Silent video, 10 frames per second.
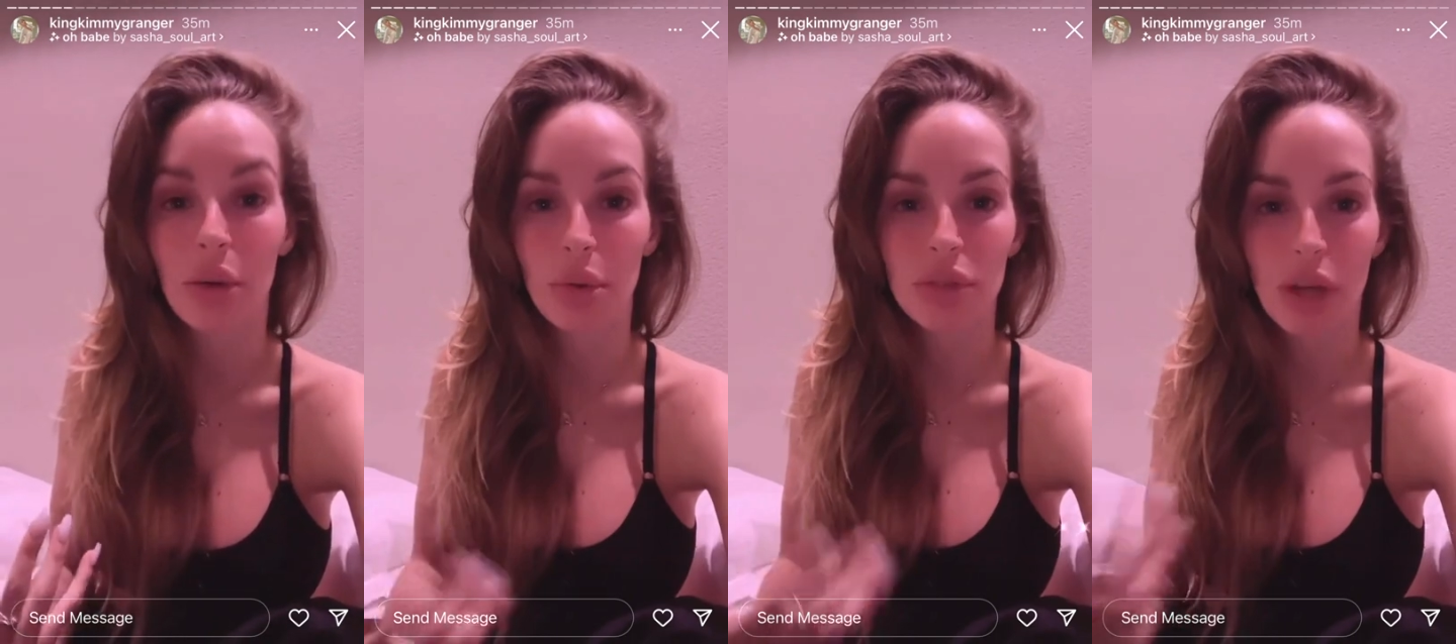
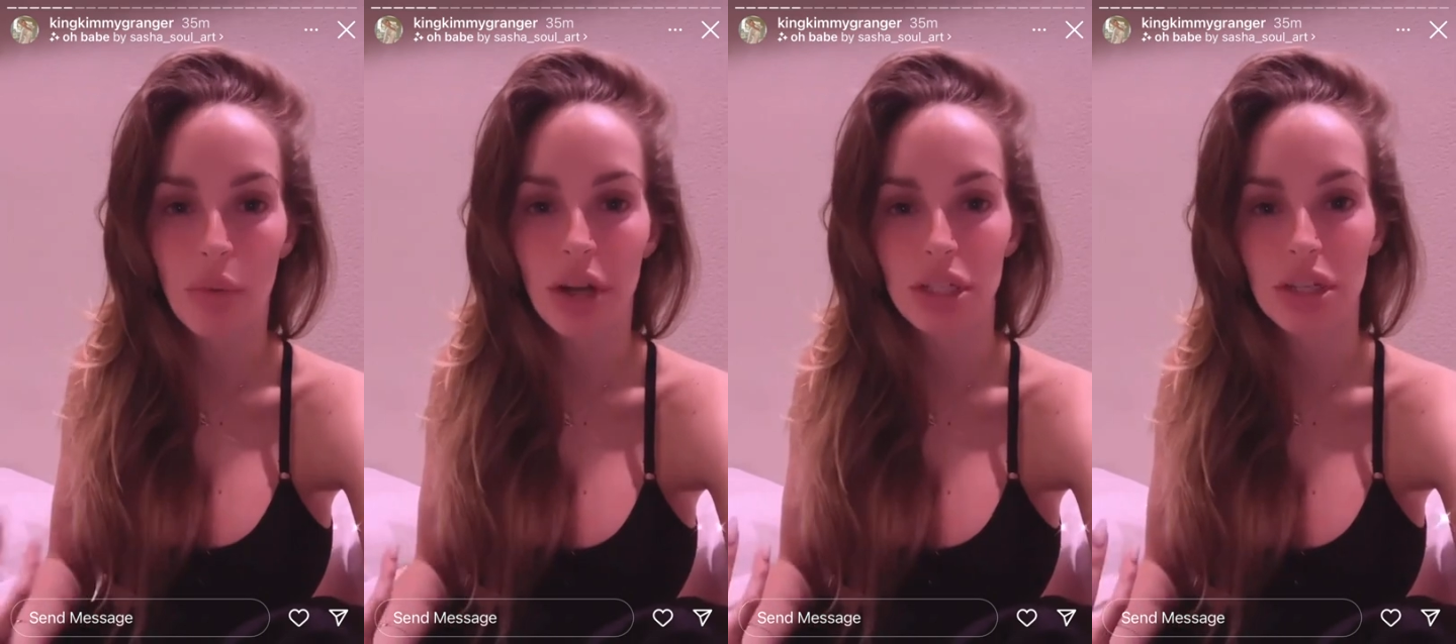We would start
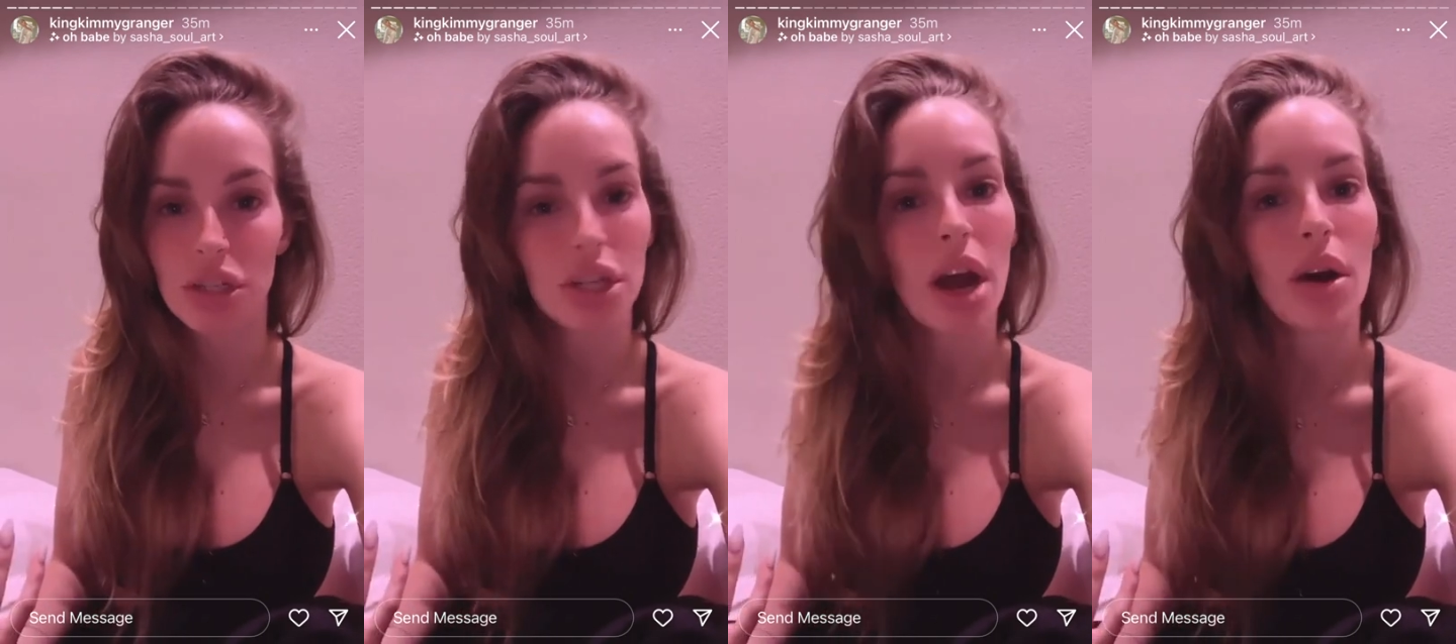watching a
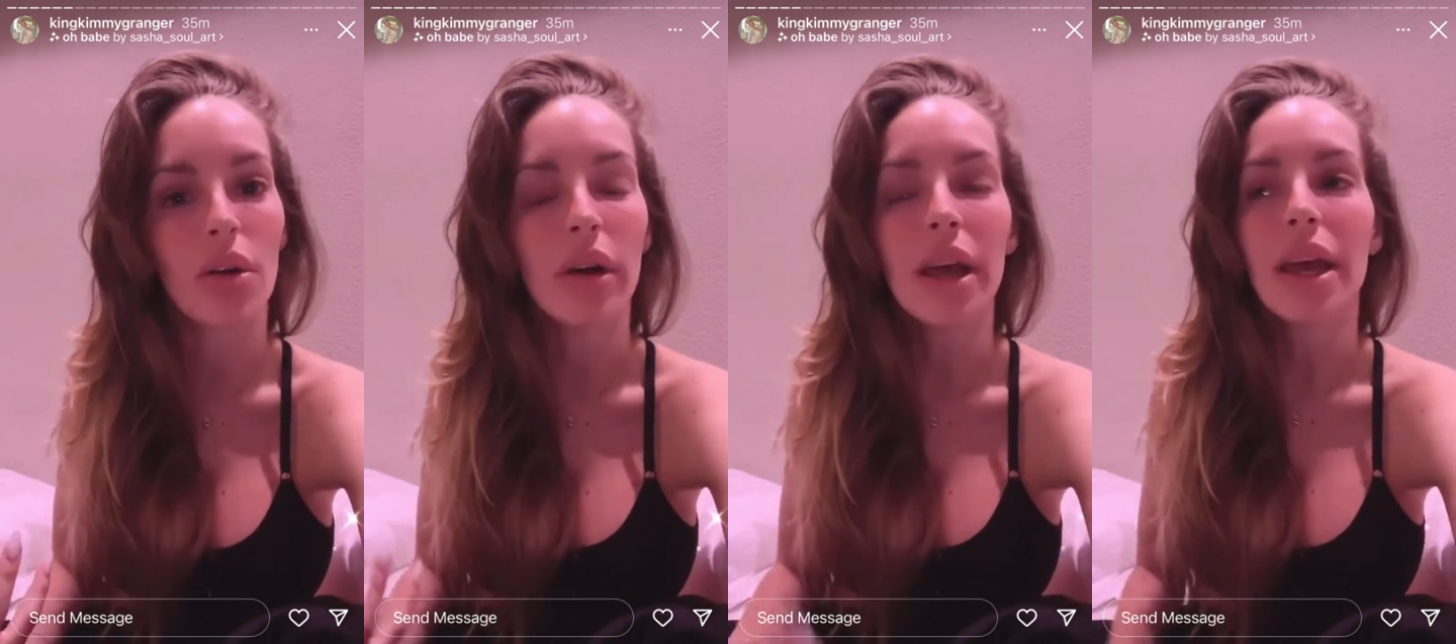
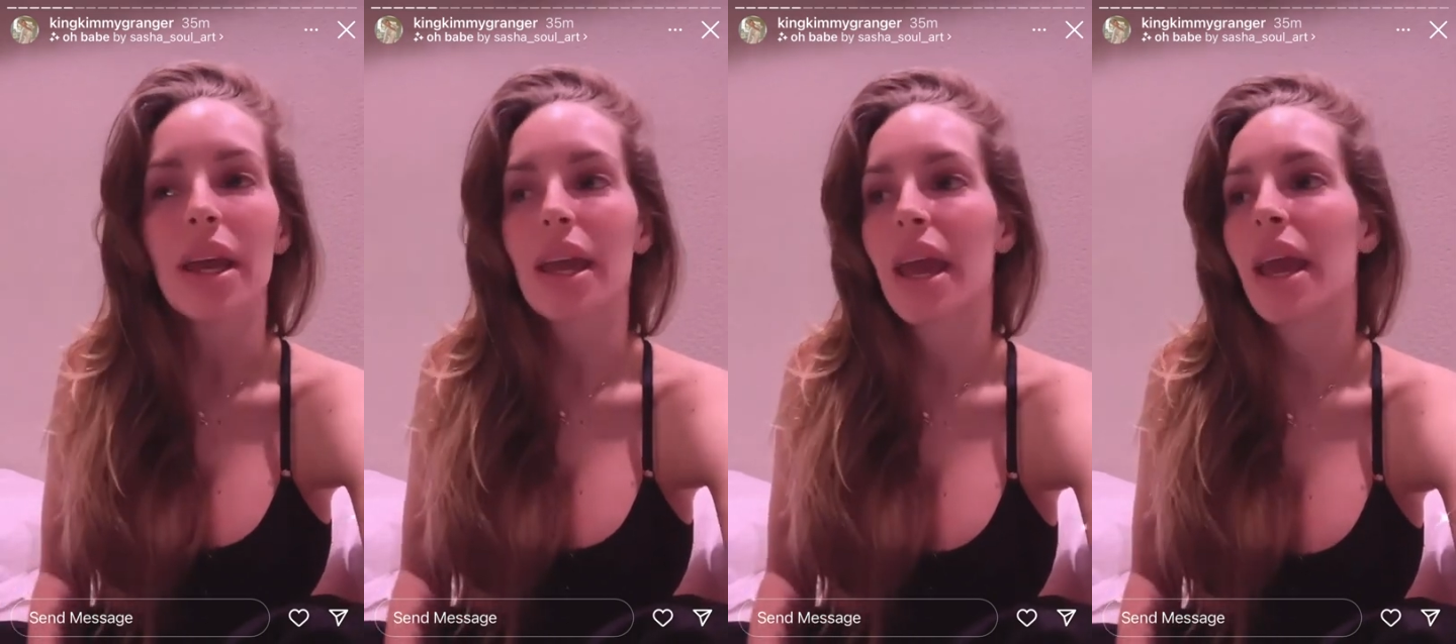show,
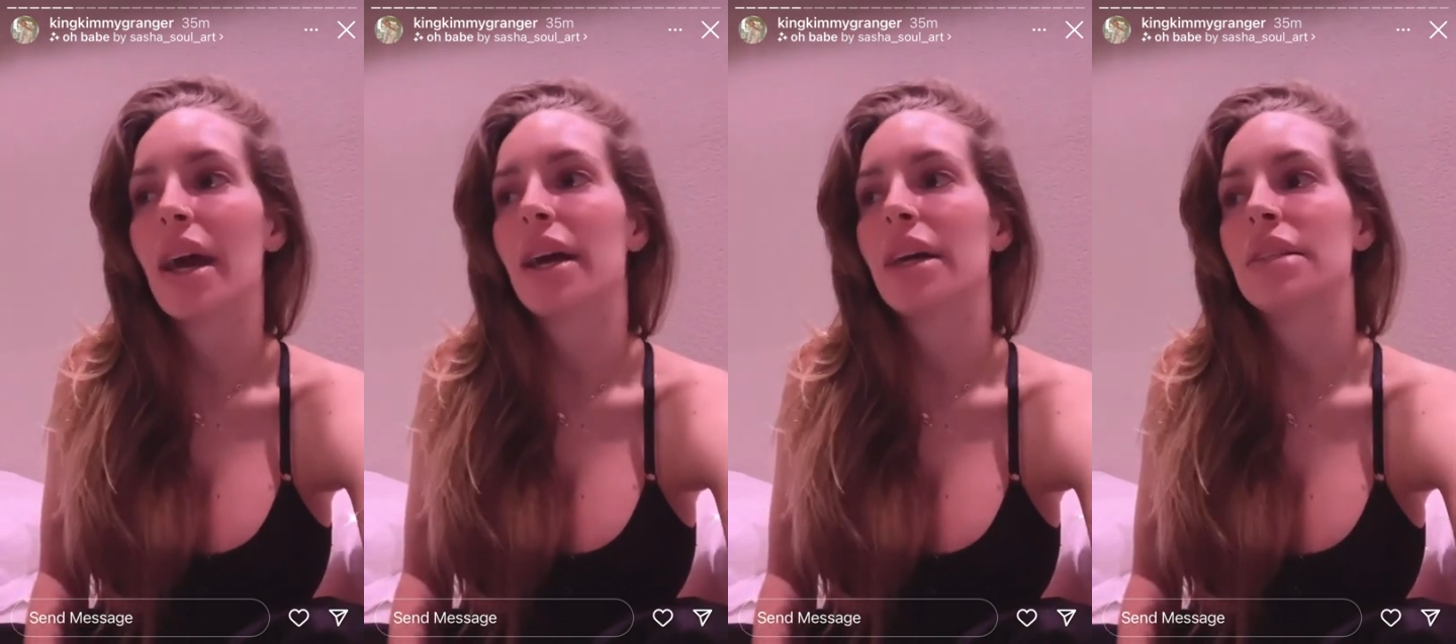
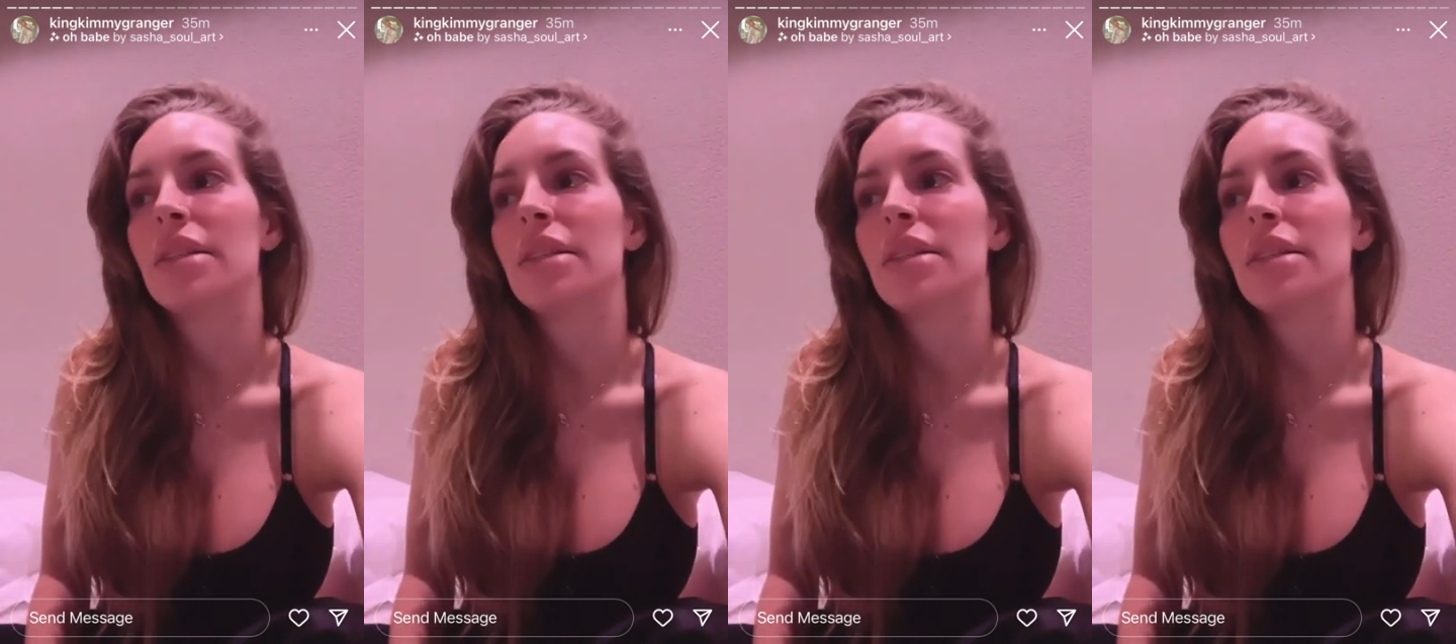and